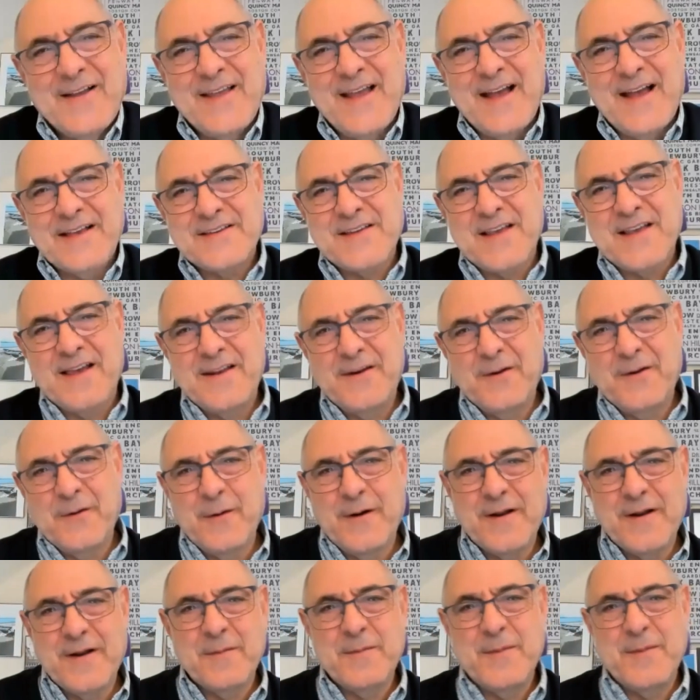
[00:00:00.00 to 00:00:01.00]
yes, I don't
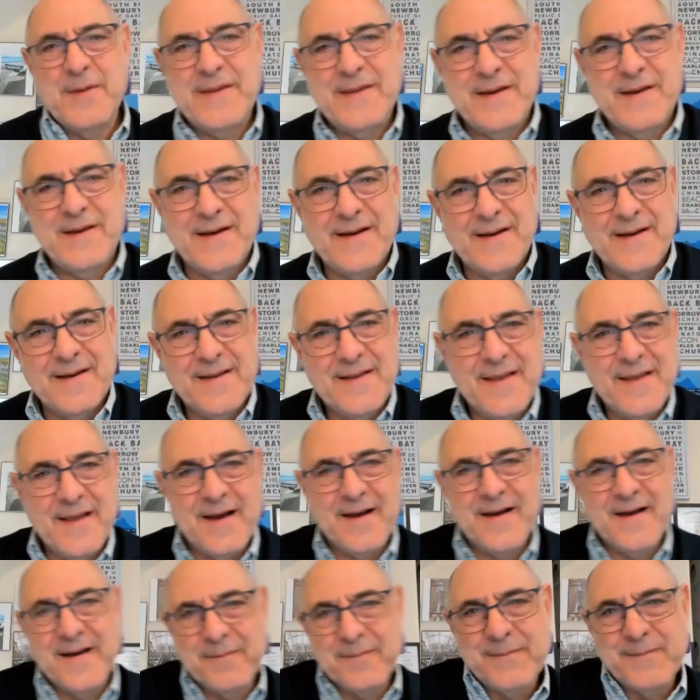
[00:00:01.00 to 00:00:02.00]
want to be uh,
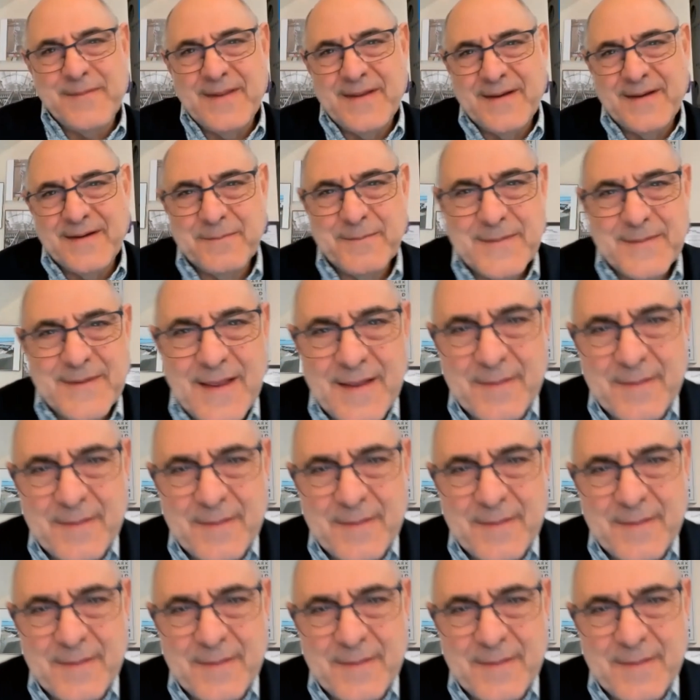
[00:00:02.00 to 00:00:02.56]
uh, uh,